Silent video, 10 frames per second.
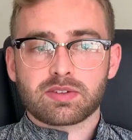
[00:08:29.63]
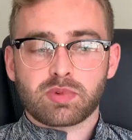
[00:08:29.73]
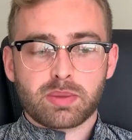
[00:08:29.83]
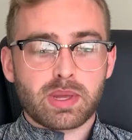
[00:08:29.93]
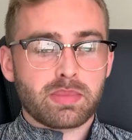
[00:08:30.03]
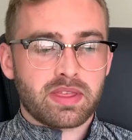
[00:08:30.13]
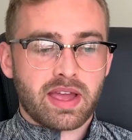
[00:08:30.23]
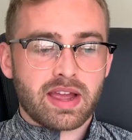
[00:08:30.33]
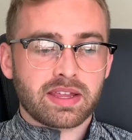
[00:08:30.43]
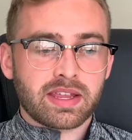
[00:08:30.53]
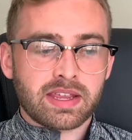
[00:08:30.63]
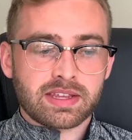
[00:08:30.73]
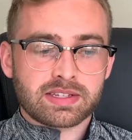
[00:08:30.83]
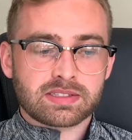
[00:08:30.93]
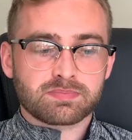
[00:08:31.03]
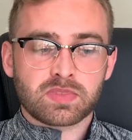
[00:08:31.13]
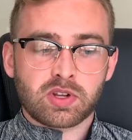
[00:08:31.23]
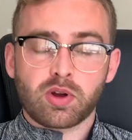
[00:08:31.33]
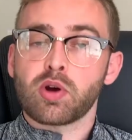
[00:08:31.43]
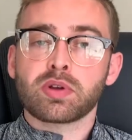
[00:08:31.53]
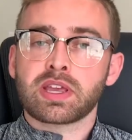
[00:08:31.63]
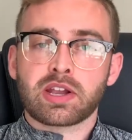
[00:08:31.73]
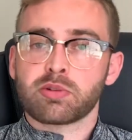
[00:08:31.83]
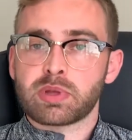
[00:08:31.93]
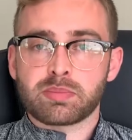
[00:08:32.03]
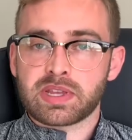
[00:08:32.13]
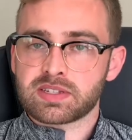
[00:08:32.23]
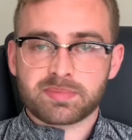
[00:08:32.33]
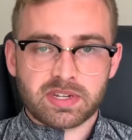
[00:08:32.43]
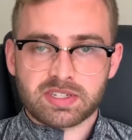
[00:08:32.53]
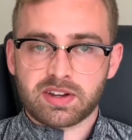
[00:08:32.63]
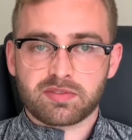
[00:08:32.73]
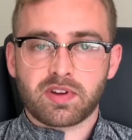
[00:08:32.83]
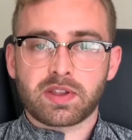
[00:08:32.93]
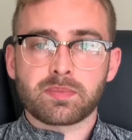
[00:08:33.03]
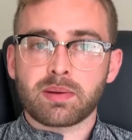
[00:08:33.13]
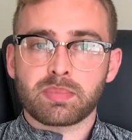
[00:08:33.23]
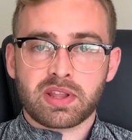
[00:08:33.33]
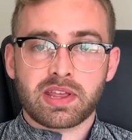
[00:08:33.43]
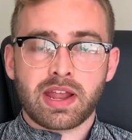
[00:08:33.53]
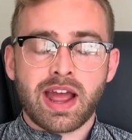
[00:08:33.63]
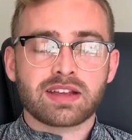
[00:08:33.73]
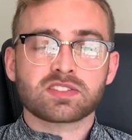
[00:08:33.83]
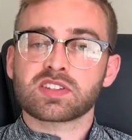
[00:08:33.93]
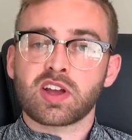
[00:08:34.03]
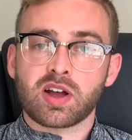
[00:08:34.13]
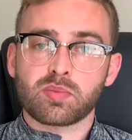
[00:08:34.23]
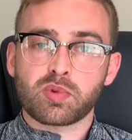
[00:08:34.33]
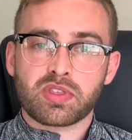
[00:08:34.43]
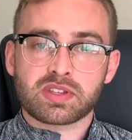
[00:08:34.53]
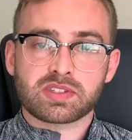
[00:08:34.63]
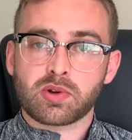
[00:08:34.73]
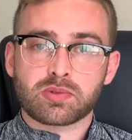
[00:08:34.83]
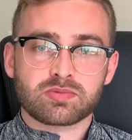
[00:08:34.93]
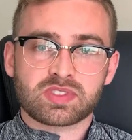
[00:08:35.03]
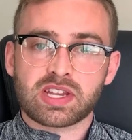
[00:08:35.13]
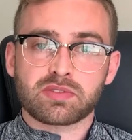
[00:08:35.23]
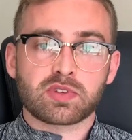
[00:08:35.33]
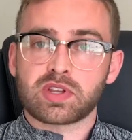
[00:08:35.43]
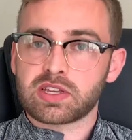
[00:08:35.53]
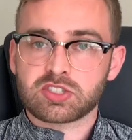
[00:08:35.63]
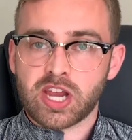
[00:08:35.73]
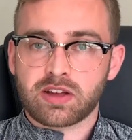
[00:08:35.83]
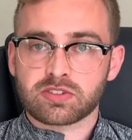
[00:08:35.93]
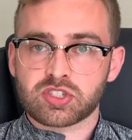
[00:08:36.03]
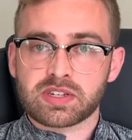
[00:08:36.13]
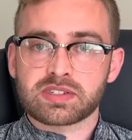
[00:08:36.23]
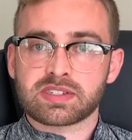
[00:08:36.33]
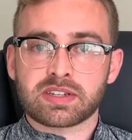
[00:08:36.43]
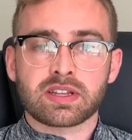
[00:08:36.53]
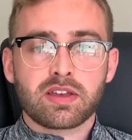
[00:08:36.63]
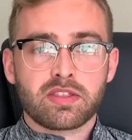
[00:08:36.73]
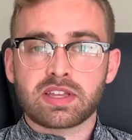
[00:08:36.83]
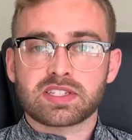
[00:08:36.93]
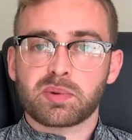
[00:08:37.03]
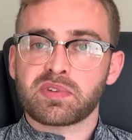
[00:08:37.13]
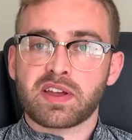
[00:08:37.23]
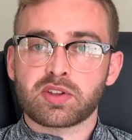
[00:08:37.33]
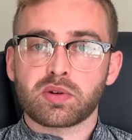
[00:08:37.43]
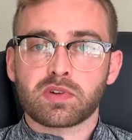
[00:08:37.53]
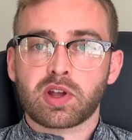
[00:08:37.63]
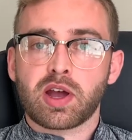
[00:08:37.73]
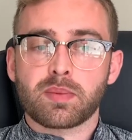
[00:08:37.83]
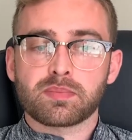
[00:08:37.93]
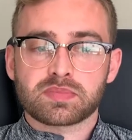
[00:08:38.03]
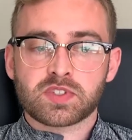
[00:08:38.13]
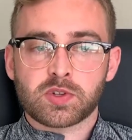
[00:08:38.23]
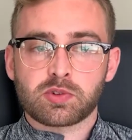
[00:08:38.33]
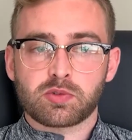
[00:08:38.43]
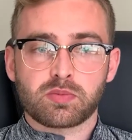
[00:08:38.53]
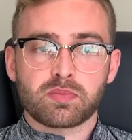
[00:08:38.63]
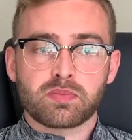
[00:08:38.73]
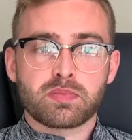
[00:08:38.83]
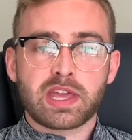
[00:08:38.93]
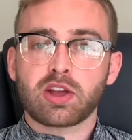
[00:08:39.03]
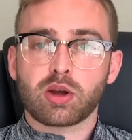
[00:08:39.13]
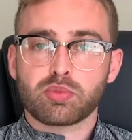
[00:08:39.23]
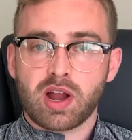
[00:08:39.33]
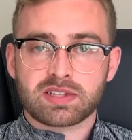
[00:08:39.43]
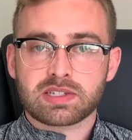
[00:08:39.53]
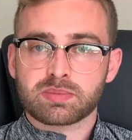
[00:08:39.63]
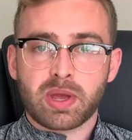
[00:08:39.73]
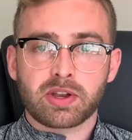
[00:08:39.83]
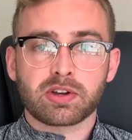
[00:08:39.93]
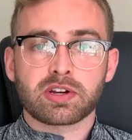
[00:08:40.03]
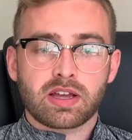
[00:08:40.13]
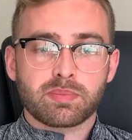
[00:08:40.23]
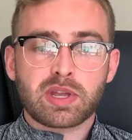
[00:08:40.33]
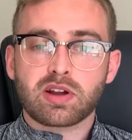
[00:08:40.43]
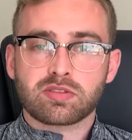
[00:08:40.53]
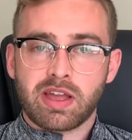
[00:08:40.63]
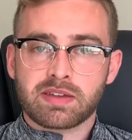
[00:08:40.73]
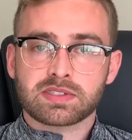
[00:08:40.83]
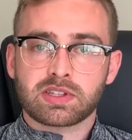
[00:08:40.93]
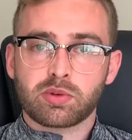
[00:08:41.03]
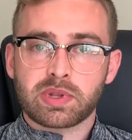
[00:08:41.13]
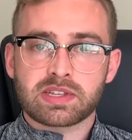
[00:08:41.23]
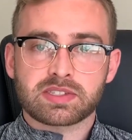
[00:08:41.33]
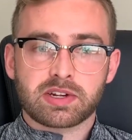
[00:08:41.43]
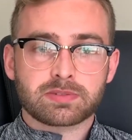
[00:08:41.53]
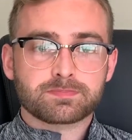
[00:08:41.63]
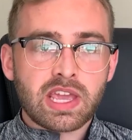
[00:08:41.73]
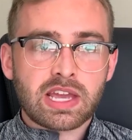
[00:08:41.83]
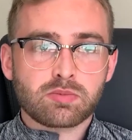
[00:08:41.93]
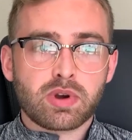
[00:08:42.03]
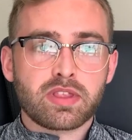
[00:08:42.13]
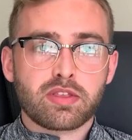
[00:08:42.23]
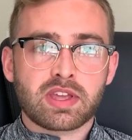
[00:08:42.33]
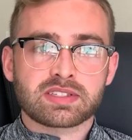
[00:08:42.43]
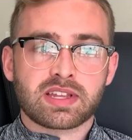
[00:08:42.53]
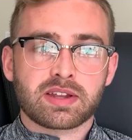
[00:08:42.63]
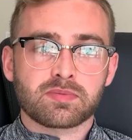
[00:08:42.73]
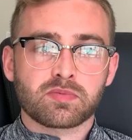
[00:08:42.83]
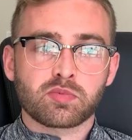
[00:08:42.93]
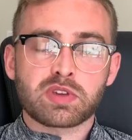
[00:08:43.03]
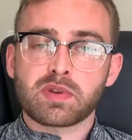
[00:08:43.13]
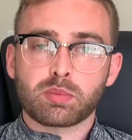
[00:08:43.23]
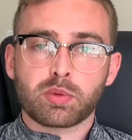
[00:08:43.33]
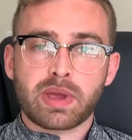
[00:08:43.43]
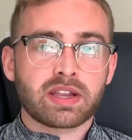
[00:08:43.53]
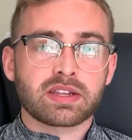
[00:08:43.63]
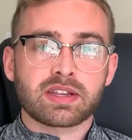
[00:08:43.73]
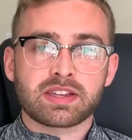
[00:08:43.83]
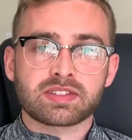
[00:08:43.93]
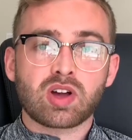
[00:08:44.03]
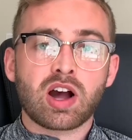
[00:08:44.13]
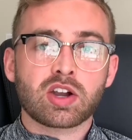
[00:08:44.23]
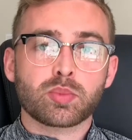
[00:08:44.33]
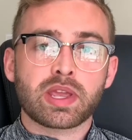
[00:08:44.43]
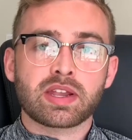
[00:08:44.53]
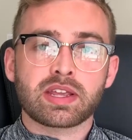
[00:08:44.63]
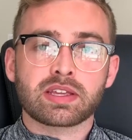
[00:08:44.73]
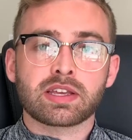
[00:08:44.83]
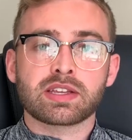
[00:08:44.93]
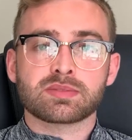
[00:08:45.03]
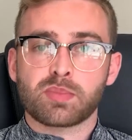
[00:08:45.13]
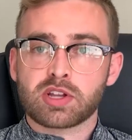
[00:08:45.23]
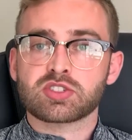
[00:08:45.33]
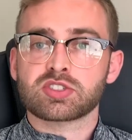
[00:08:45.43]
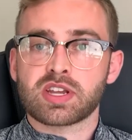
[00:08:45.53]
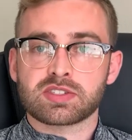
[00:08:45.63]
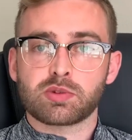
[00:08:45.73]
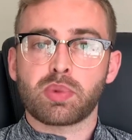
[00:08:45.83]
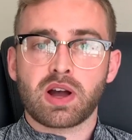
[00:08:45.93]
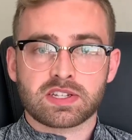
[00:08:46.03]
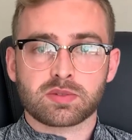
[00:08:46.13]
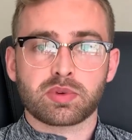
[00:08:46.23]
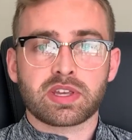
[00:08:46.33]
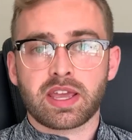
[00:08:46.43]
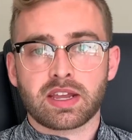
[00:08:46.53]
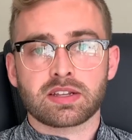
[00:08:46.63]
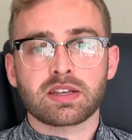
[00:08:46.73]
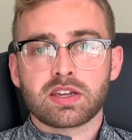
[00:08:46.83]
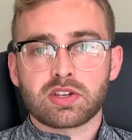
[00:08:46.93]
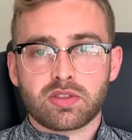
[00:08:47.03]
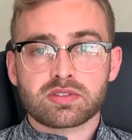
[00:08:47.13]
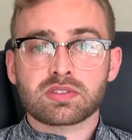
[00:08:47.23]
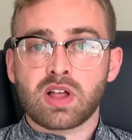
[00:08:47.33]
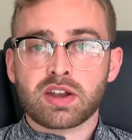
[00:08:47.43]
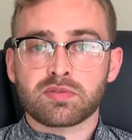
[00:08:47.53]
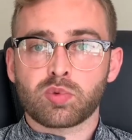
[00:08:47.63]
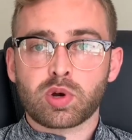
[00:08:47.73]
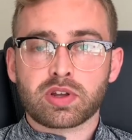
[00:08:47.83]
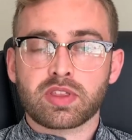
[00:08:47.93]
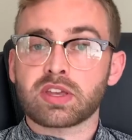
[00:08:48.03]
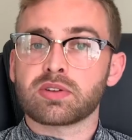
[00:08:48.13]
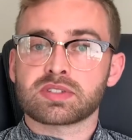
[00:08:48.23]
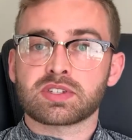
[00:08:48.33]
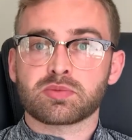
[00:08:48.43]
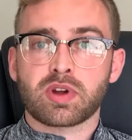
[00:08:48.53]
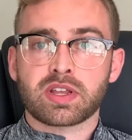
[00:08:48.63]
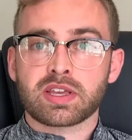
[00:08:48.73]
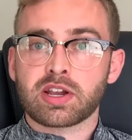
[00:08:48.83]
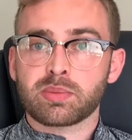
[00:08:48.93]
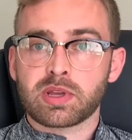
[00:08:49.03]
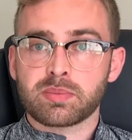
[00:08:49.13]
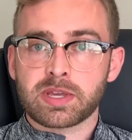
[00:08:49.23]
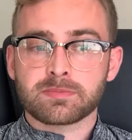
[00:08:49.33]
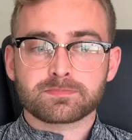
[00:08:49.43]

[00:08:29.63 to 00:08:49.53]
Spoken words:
what I mean by that is, owning an Airbnb has been a ton of fun, but it has come with its own set of unique challenges and things that we've had to overcome to make our process better, make our lives a little bit easier. And one of the things that we've implemented is automating as much as you possibly can. There's a lot of work that goes into running an Airbnb.